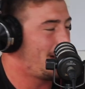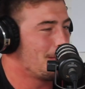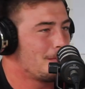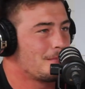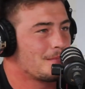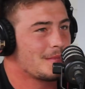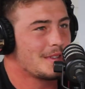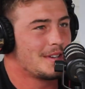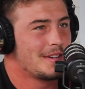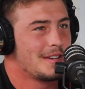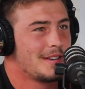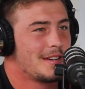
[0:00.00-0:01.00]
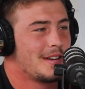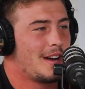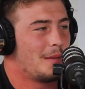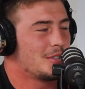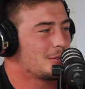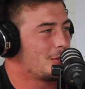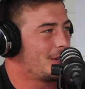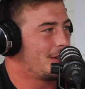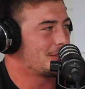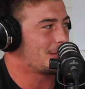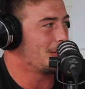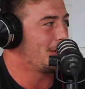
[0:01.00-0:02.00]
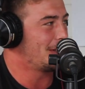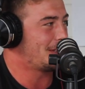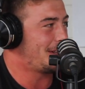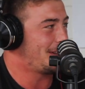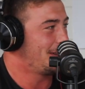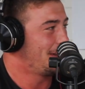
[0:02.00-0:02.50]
I'm just one of those guys that